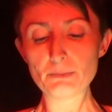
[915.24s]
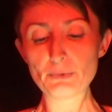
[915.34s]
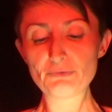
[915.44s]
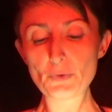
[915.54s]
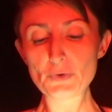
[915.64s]

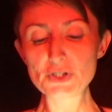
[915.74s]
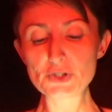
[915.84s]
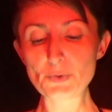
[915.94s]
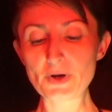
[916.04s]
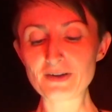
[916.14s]
Before she
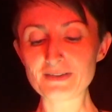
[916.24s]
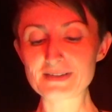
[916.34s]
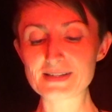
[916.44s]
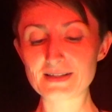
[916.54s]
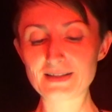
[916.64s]

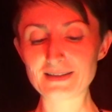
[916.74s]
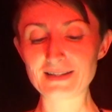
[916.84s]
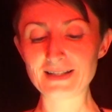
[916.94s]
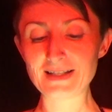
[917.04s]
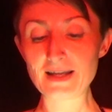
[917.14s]
twirls
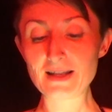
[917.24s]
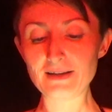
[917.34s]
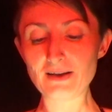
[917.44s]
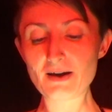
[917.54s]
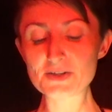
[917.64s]
the
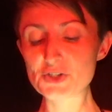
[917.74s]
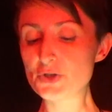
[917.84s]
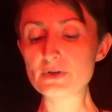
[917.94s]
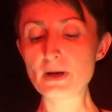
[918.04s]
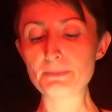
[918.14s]
last
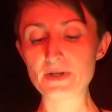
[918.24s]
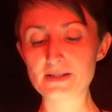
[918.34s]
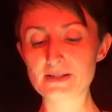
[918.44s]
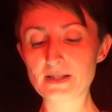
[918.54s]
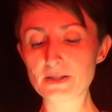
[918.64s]
two
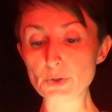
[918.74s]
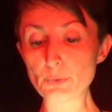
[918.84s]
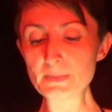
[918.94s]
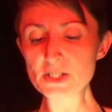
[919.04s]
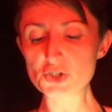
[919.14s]
numbers, the
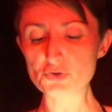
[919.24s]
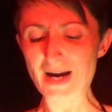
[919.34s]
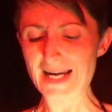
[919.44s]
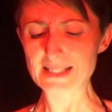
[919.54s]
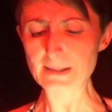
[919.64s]
woman's
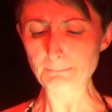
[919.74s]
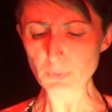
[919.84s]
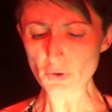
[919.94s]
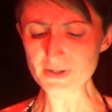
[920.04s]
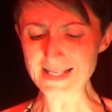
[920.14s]
dress
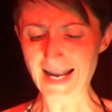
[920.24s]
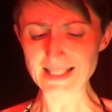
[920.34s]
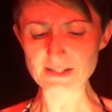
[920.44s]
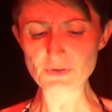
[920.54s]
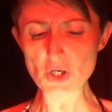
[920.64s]
blocks
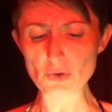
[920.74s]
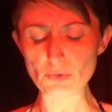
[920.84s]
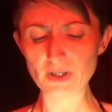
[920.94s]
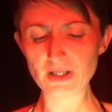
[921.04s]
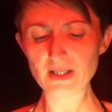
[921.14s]
Anne's view.
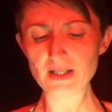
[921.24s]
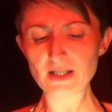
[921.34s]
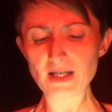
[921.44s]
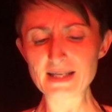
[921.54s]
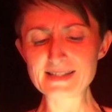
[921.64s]

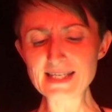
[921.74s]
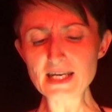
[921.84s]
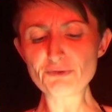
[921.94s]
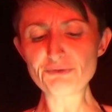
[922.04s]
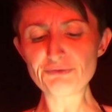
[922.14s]
A sea
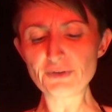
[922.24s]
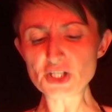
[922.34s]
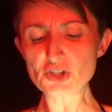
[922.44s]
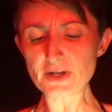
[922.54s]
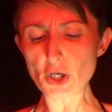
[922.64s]
of
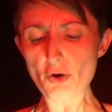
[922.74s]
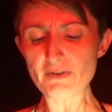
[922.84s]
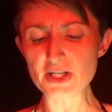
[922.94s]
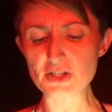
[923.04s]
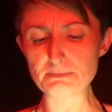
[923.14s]
fluttering
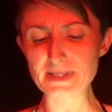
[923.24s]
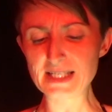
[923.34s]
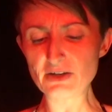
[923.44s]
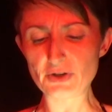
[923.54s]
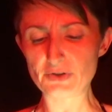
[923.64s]
orange
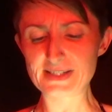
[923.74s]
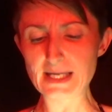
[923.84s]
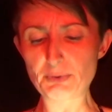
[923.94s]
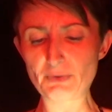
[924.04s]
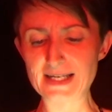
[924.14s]
material
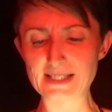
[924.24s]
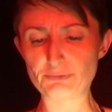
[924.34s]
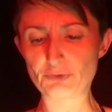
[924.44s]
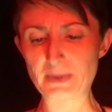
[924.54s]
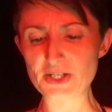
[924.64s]
separates them
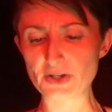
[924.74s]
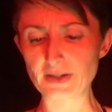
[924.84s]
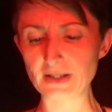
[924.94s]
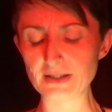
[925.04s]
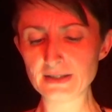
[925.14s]
from each other.